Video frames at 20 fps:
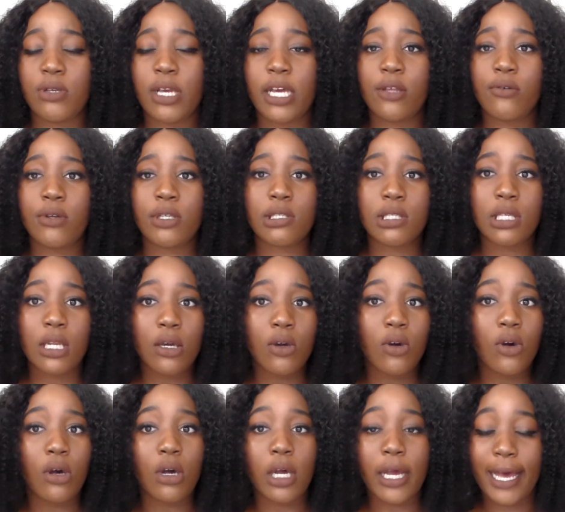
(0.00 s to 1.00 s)
We either went to
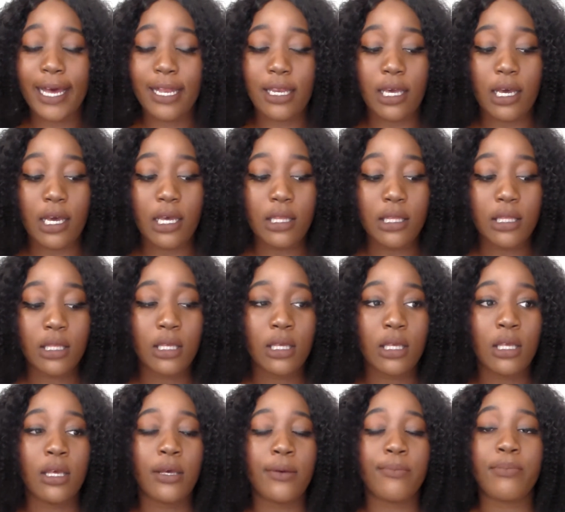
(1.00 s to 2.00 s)
Senegal or Ghana,
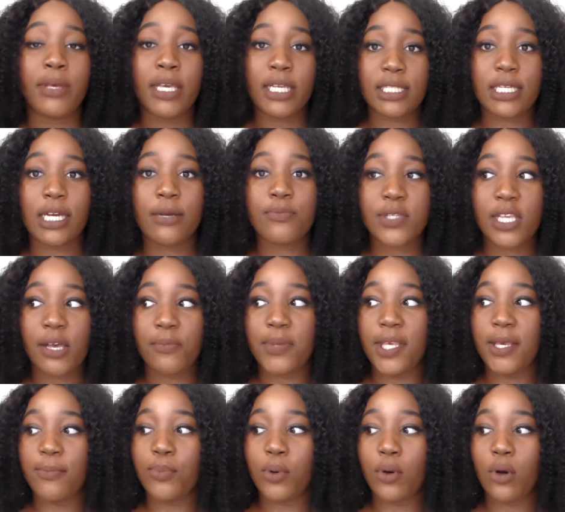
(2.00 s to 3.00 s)
picked up some
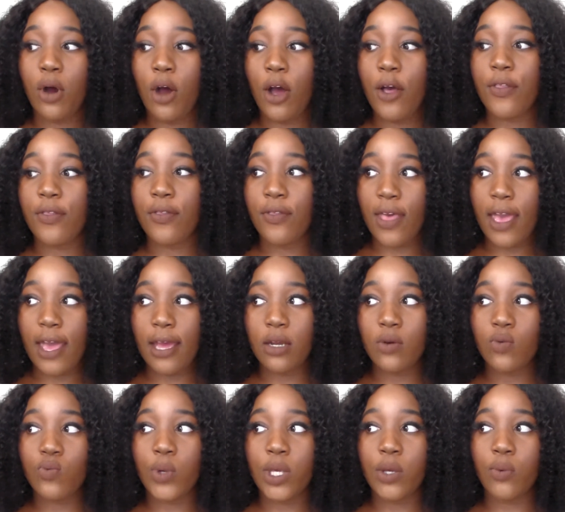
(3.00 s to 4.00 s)
people,
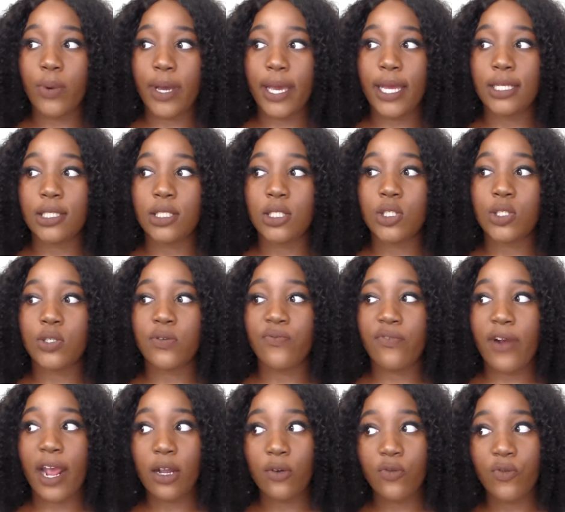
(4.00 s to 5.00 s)
then we went to
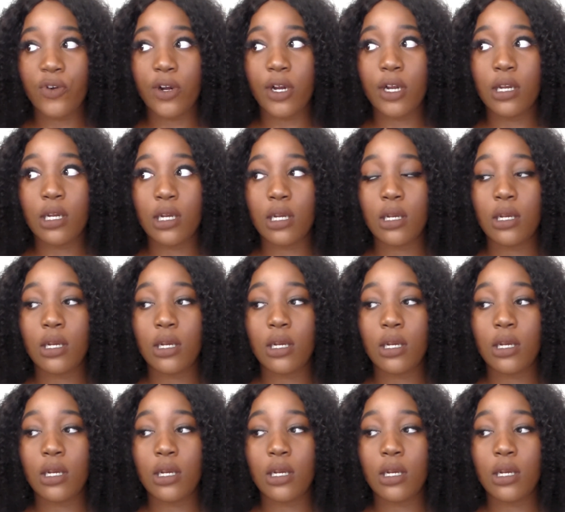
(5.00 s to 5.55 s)
Frankfurt,